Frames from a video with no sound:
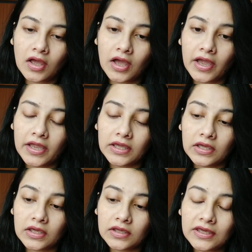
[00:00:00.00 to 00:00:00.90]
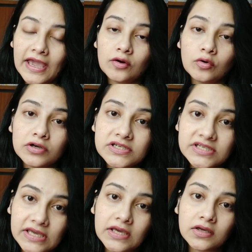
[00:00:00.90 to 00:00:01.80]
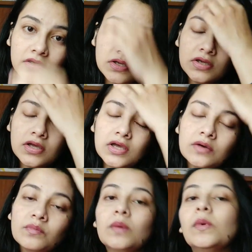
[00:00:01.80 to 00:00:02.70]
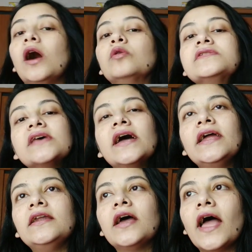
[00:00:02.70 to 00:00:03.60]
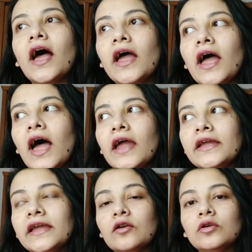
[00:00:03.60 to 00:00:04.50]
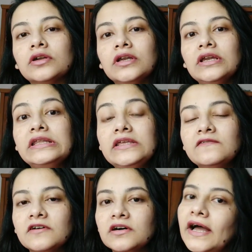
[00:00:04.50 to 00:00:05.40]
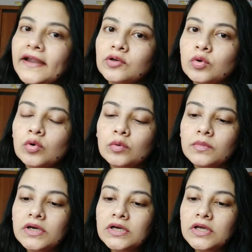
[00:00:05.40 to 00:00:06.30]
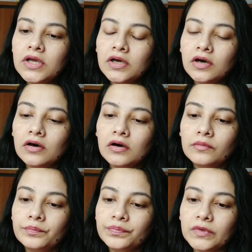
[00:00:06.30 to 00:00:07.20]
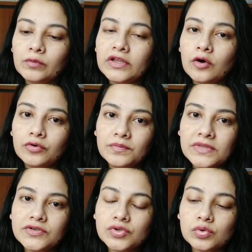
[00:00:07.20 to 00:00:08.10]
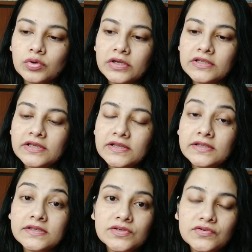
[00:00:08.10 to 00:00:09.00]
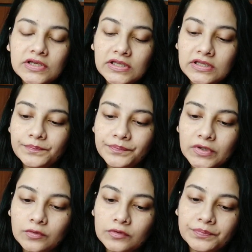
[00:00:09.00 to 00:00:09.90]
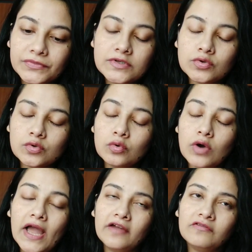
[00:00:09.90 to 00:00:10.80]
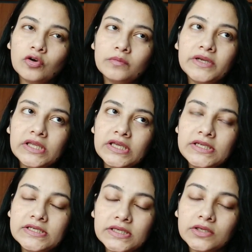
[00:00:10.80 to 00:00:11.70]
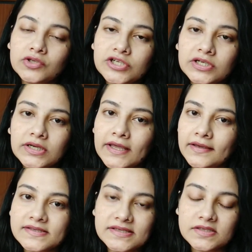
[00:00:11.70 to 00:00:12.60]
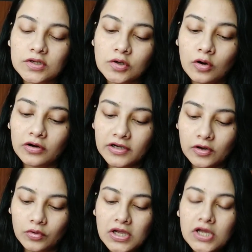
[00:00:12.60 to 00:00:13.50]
I cannot take Bub outside. I cannot leave her at home without me, so it's tricky, So I have not been eating chicken since the lockdown.